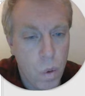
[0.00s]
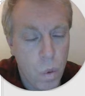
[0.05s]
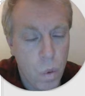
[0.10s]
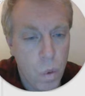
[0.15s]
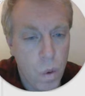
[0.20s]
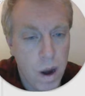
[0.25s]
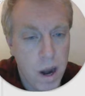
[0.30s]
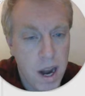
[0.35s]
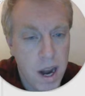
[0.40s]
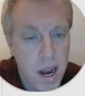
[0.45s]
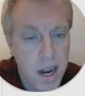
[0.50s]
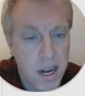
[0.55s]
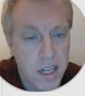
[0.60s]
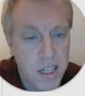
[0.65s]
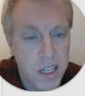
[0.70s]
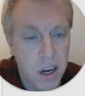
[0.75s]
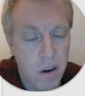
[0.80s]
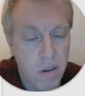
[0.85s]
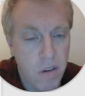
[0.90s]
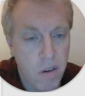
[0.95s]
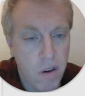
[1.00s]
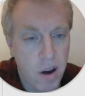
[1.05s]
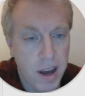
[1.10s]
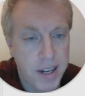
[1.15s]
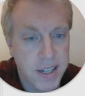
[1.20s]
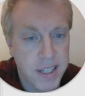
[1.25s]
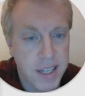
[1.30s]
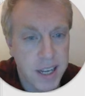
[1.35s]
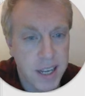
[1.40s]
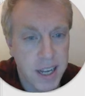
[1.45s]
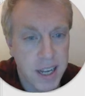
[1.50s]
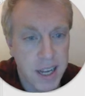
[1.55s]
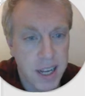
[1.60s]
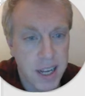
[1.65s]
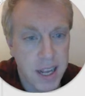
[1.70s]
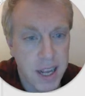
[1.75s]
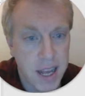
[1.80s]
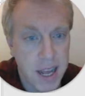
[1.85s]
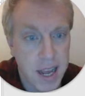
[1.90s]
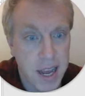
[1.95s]
We need to write it
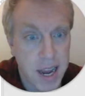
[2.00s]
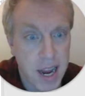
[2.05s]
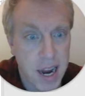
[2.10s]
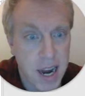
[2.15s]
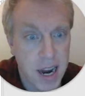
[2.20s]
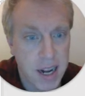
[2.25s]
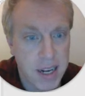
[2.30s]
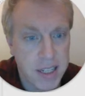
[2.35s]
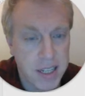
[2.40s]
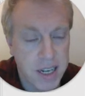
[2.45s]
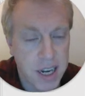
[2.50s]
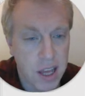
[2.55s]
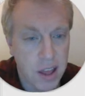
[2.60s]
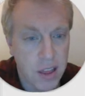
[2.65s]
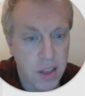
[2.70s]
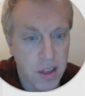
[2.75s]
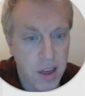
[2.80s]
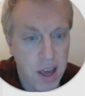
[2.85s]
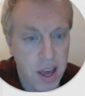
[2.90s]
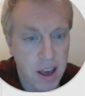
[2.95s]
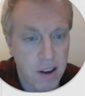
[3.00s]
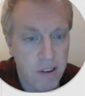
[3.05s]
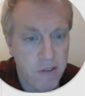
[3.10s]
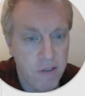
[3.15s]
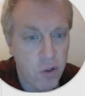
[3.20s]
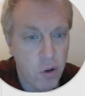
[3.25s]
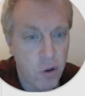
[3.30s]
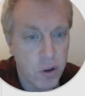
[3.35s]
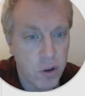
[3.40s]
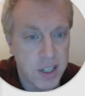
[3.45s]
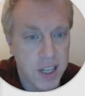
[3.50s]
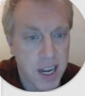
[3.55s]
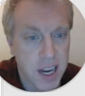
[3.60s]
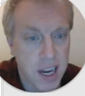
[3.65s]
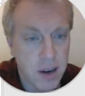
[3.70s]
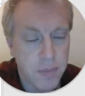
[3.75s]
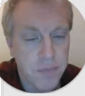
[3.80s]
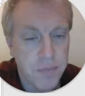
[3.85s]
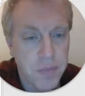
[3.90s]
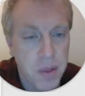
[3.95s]
in underneath here. 14.
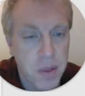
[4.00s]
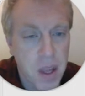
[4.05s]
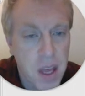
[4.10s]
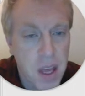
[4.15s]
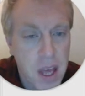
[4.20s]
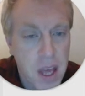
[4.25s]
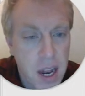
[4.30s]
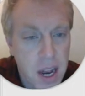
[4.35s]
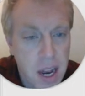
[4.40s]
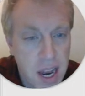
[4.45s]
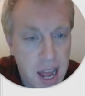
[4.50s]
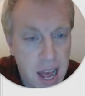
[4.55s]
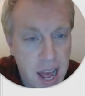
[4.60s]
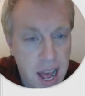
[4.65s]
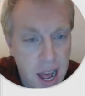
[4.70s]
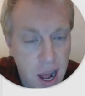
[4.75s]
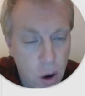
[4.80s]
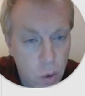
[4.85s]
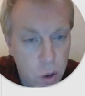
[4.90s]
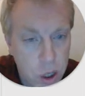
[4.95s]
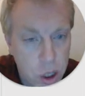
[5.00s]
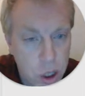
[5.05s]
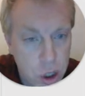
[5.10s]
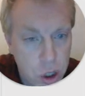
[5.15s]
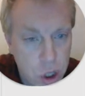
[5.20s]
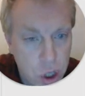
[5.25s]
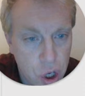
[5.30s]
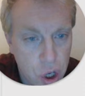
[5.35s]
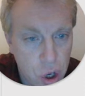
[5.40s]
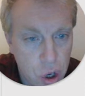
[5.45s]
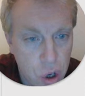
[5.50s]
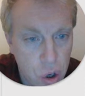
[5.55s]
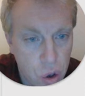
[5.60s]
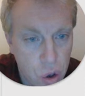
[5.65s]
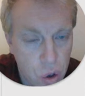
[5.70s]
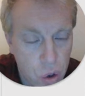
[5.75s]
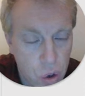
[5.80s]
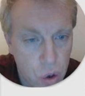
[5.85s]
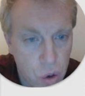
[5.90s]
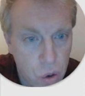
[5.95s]
Now,
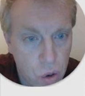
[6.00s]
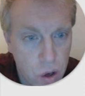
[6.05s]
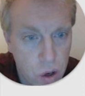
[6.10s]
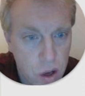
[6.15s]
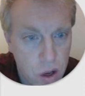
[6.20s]
2